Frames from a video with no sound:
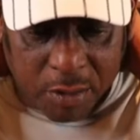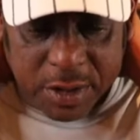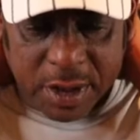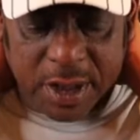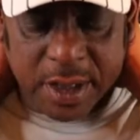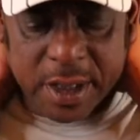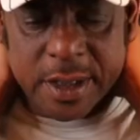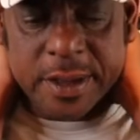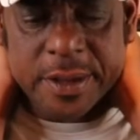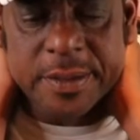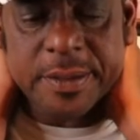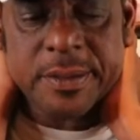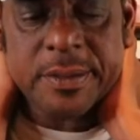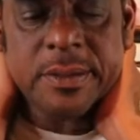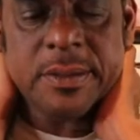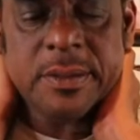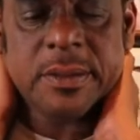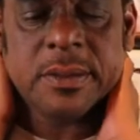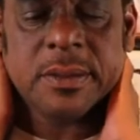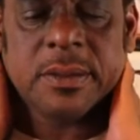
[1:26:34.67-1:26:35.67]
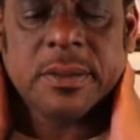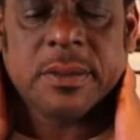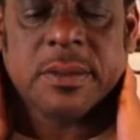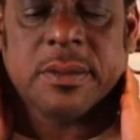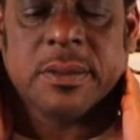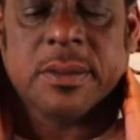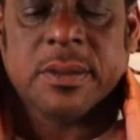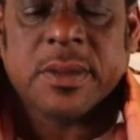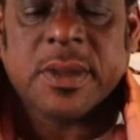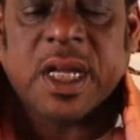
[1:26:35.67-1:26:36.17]
on uh,
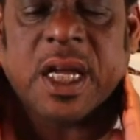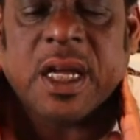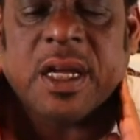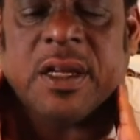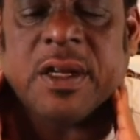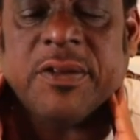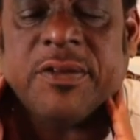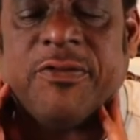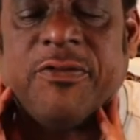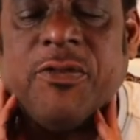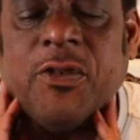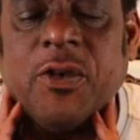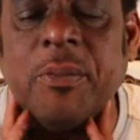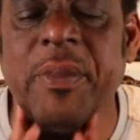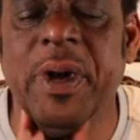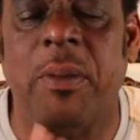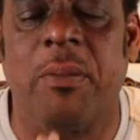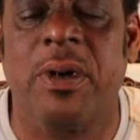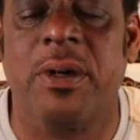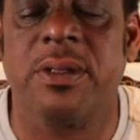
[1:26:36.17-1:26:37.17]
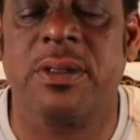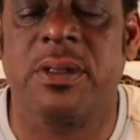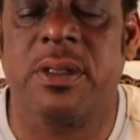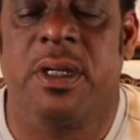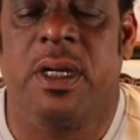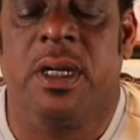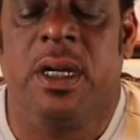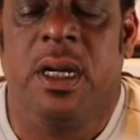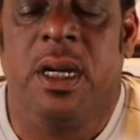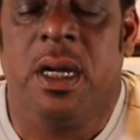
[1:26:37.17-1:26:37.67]
for
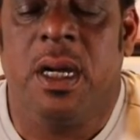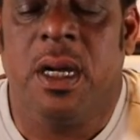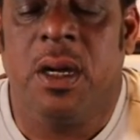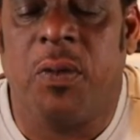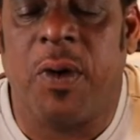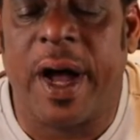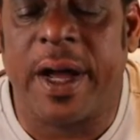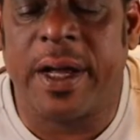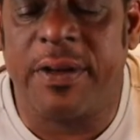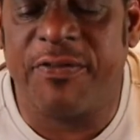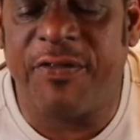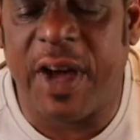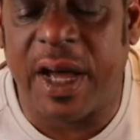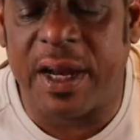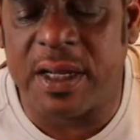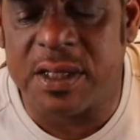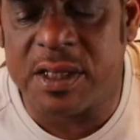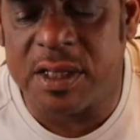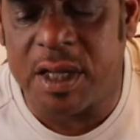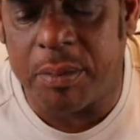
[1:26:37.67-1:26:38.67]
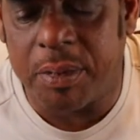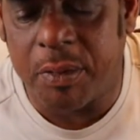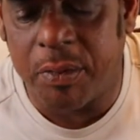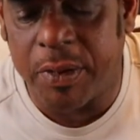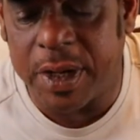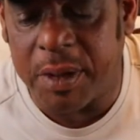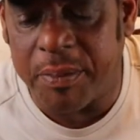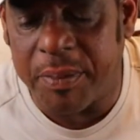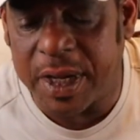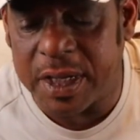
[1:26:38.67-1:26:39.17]
members, where I can find a
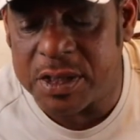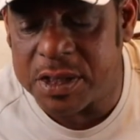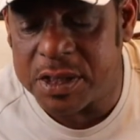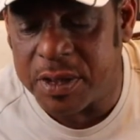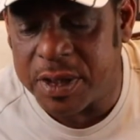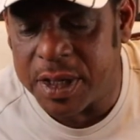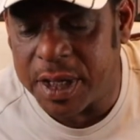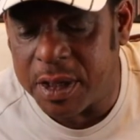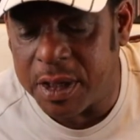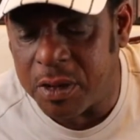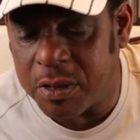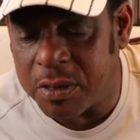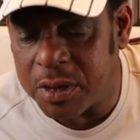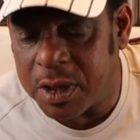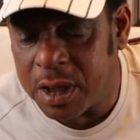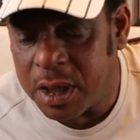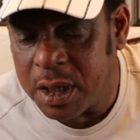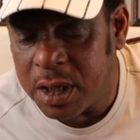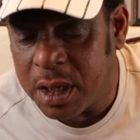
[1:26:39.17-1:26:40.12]
separate way to make sure they don't.